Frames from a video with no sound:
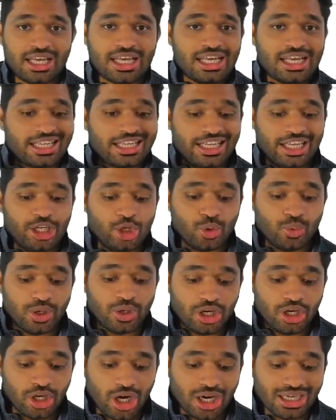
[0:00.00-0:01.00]
then you will
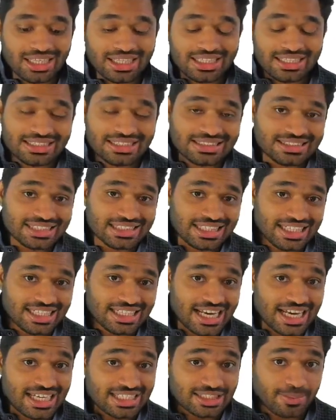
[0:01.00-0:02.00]
not consider it
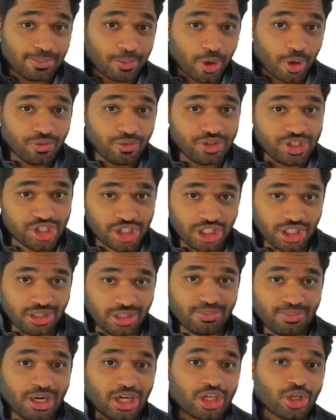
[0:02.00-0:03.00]
as a provision,
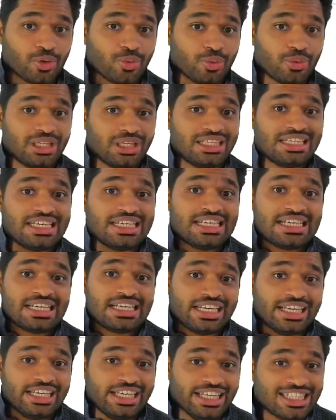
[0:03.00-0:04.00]
but you will
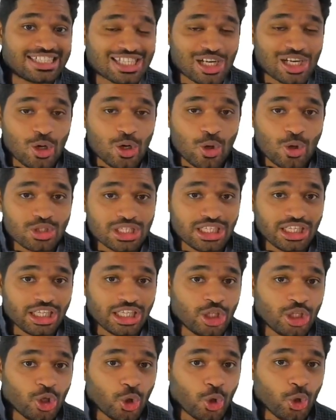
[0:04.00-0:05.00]
disclose it in
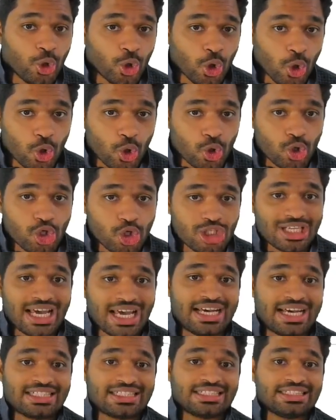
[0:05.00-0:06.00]
your notes
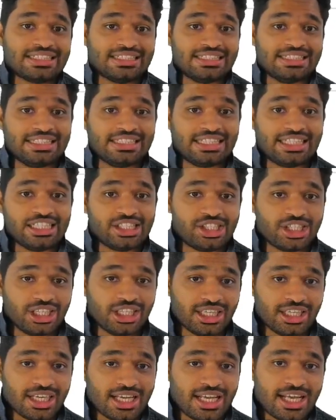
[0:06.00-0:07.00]
as a contingent
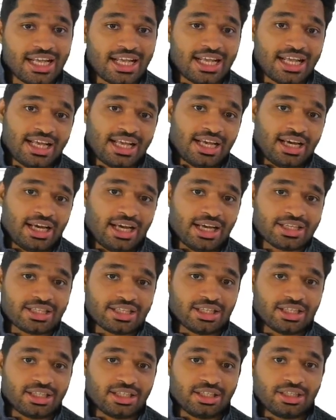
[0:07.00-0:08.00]

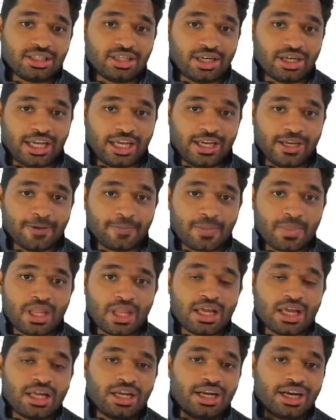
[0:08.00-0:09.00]
asset, right?
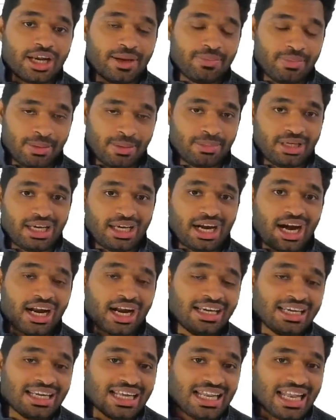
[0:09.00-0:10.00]
Remember,
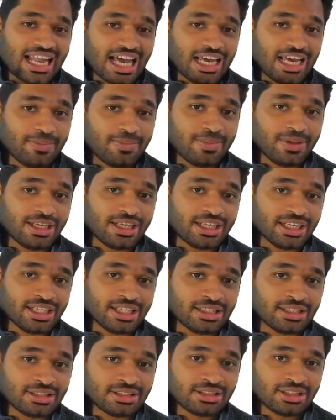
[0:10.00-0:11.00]
under
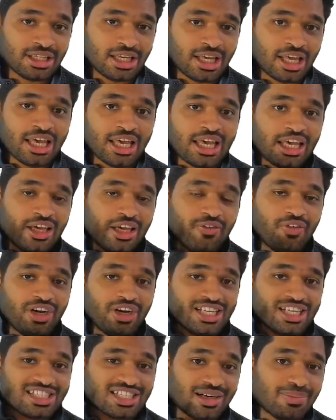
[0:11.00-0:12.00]
liabilities, if it
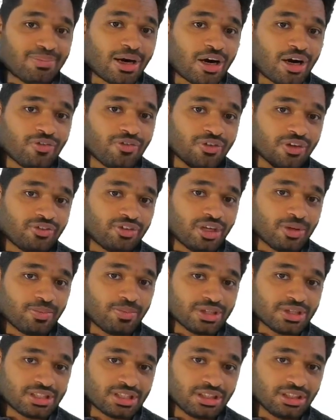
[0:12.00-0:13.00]
is above
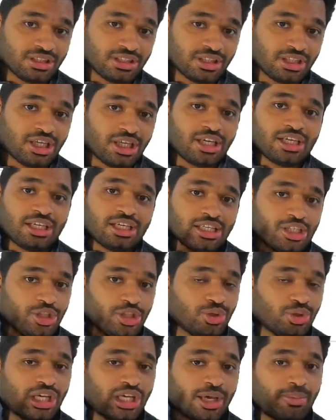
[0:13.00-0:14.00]
50%, you
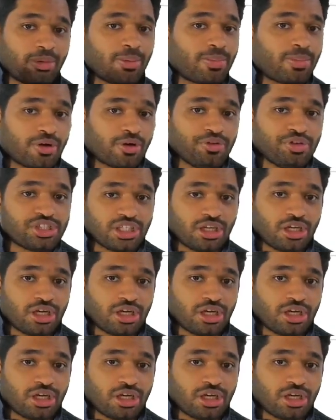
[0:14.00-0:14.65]
kept a provision.